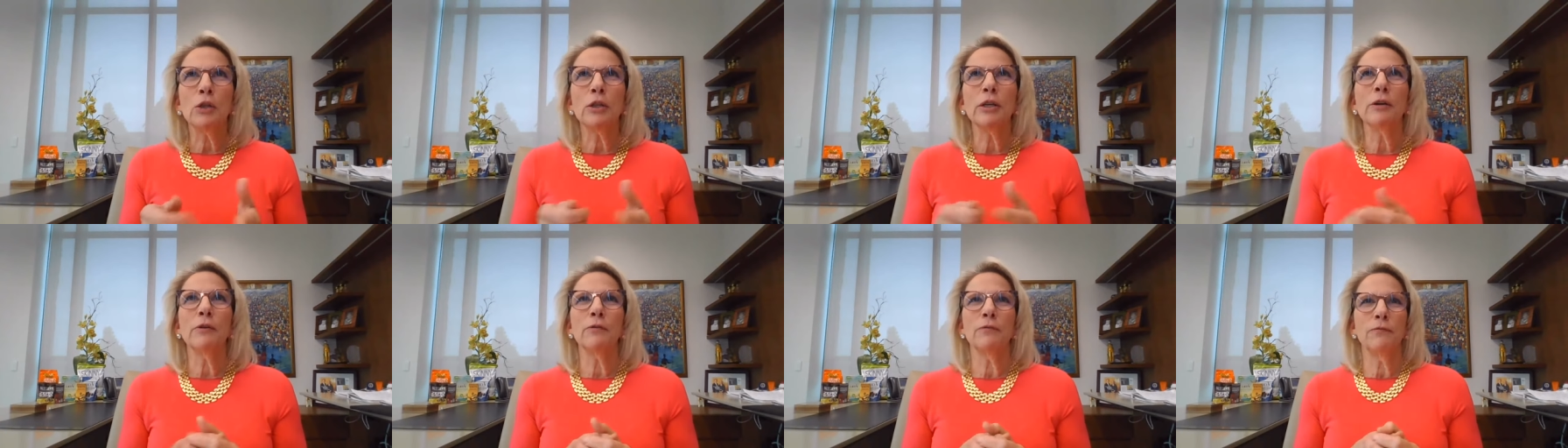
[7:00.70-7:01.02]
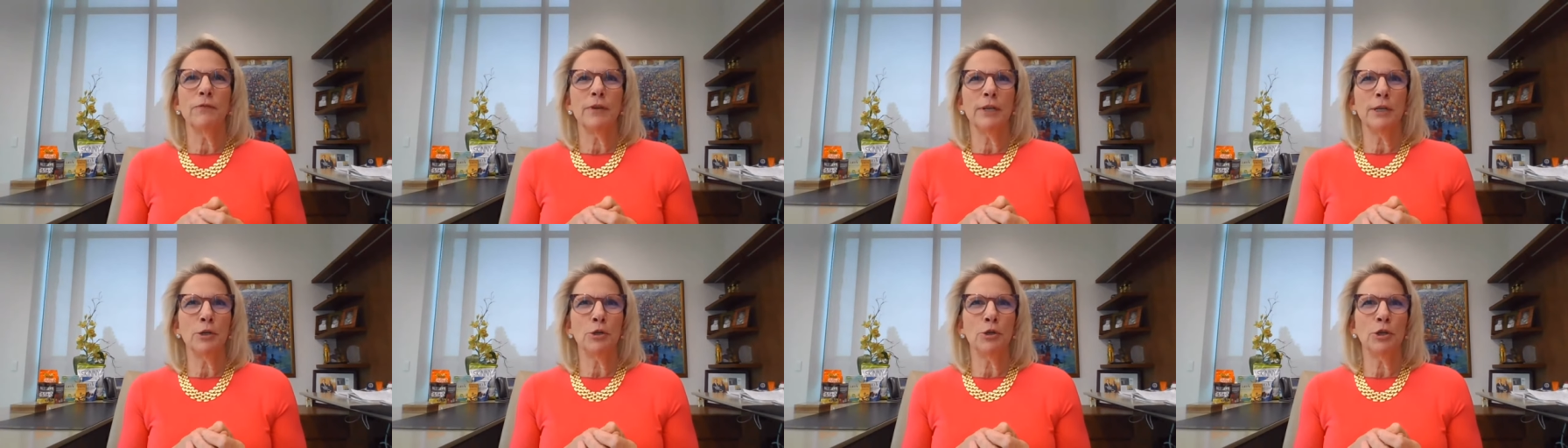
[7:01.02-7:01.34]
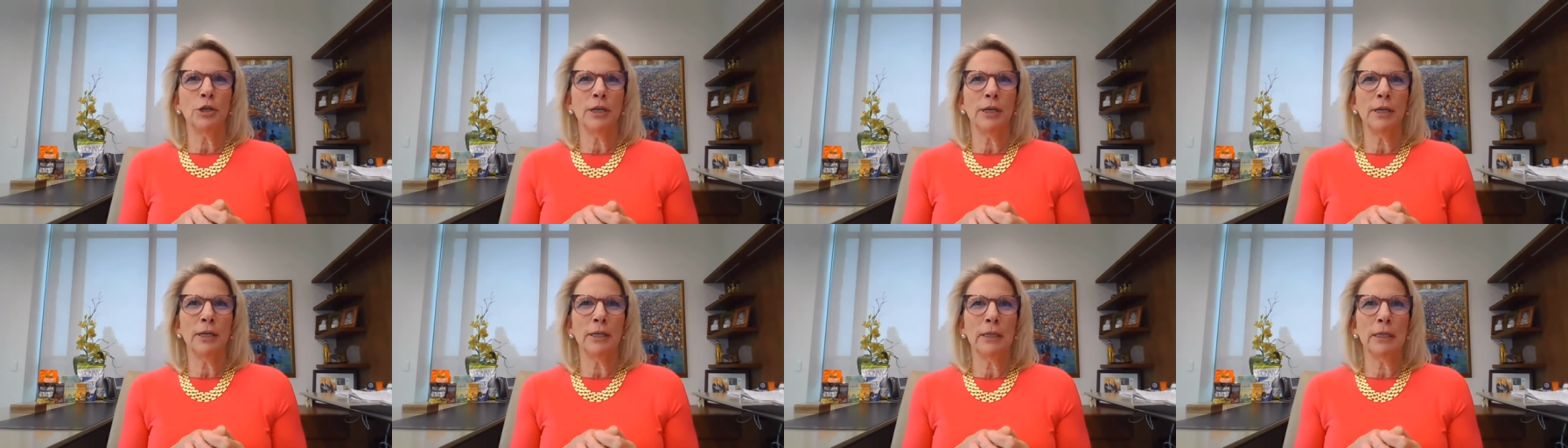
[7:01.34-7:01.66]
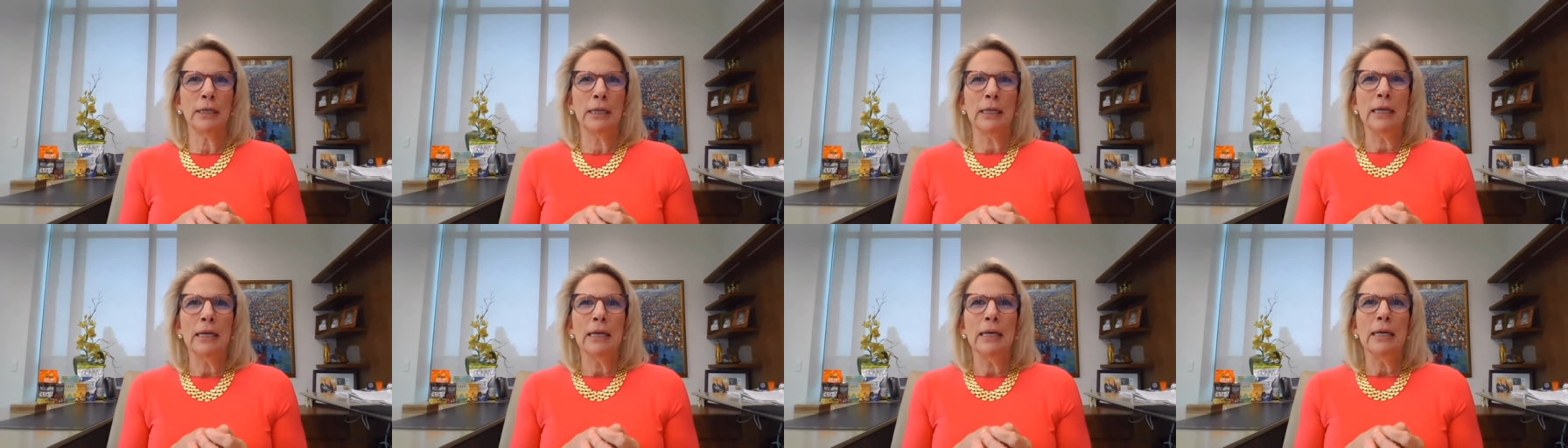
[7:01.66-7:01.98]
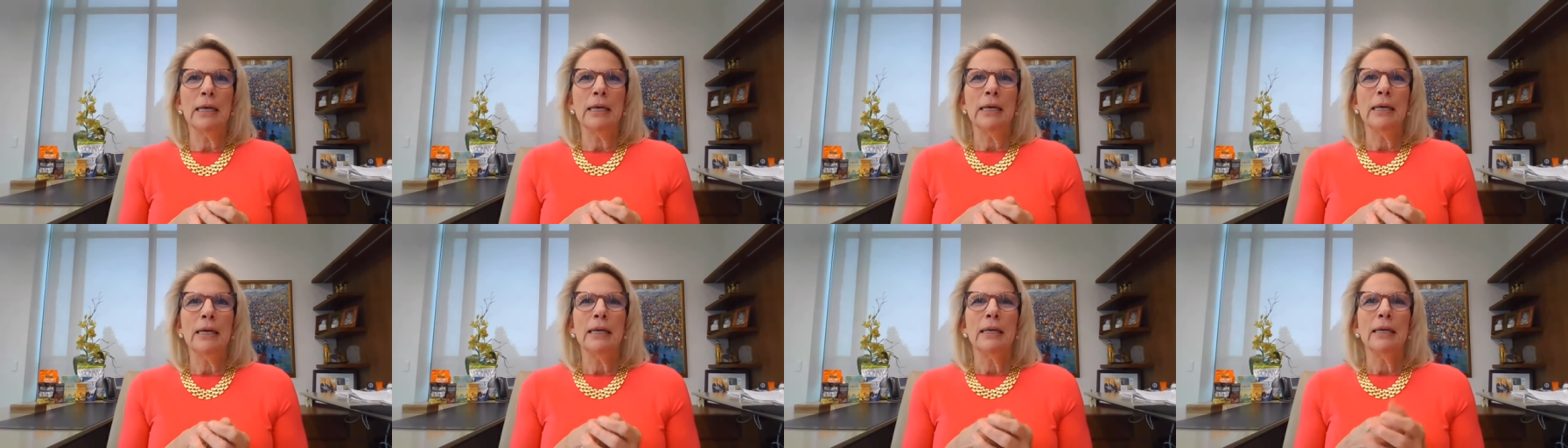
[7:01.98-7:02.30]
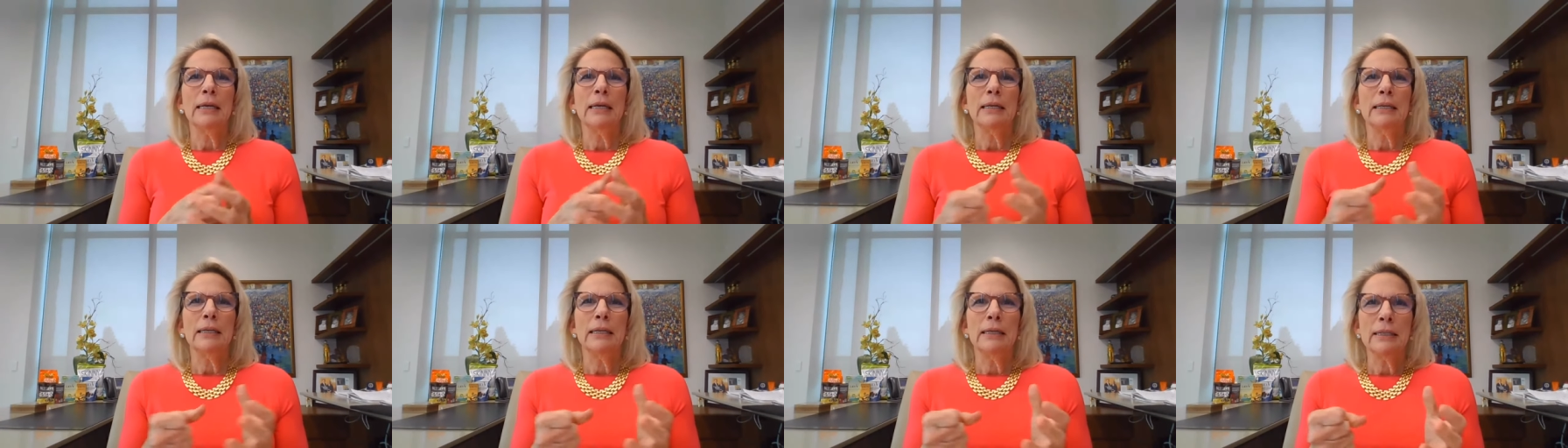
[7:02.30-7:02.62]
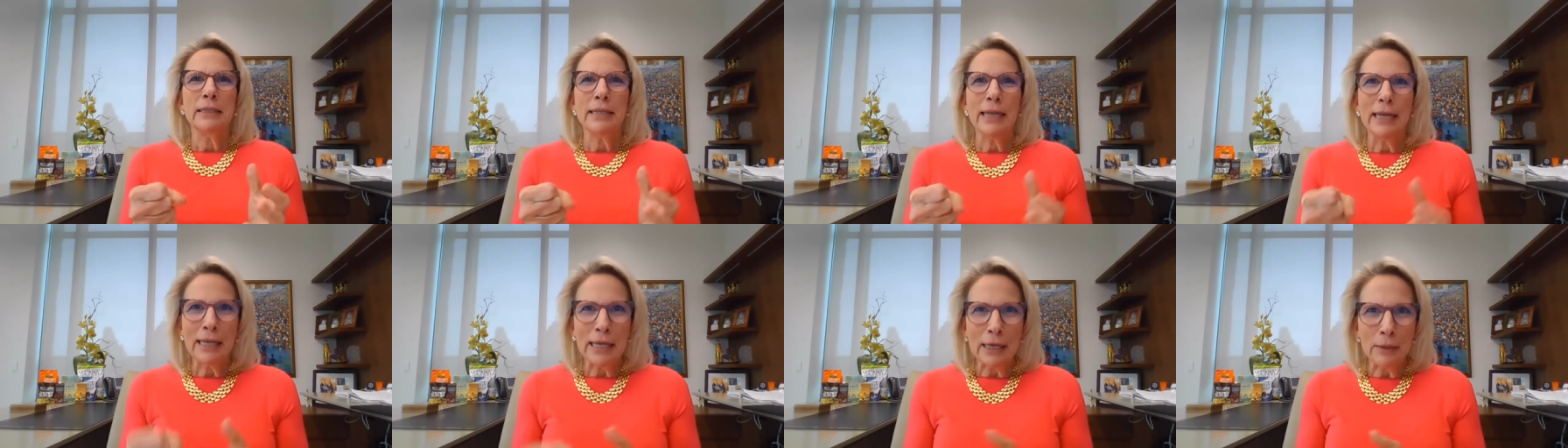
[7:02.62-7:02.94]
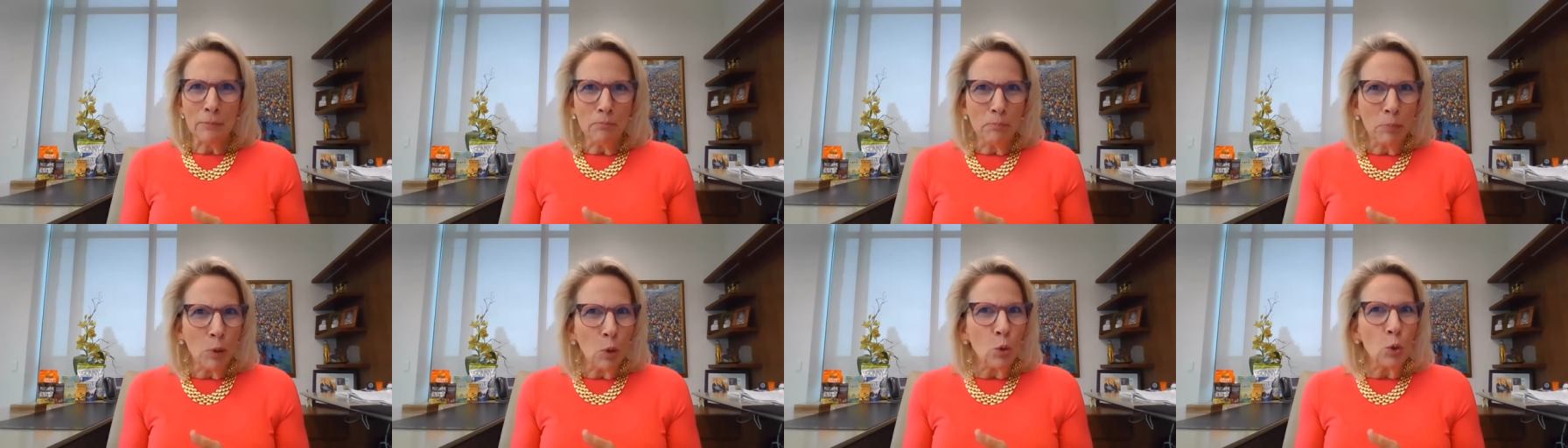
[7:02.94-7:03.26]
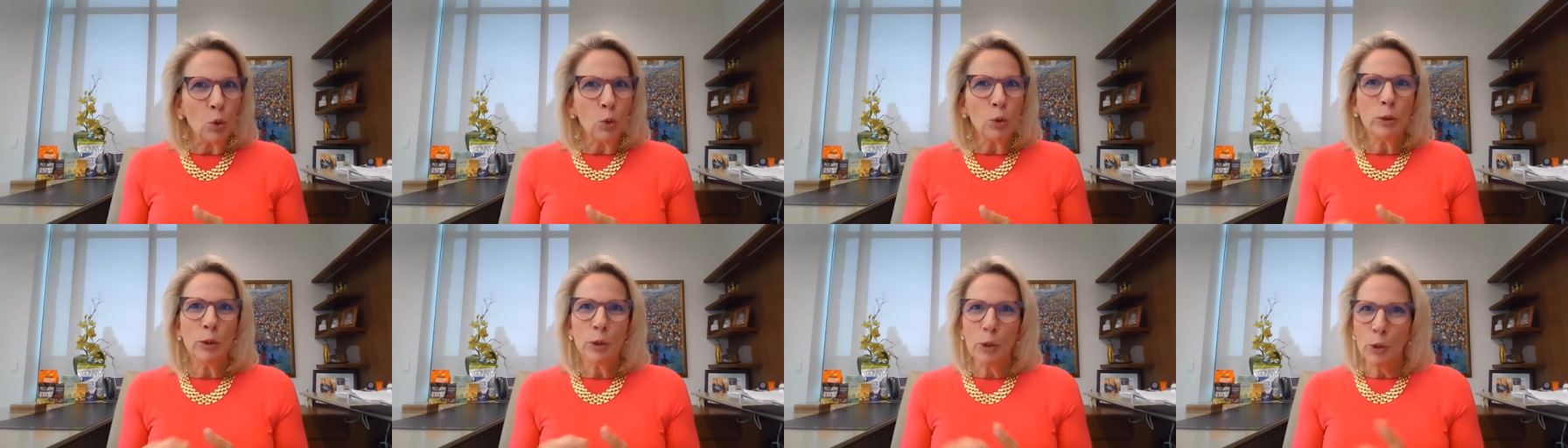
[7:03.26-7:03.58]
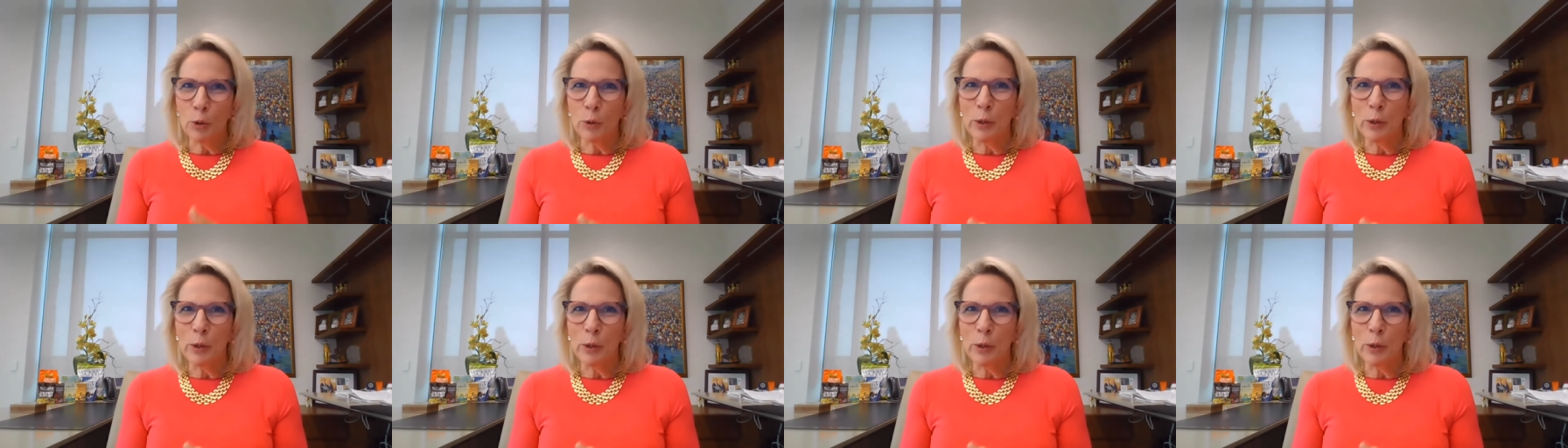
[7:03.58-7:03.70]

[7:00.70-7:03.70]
clear vision, taking bold,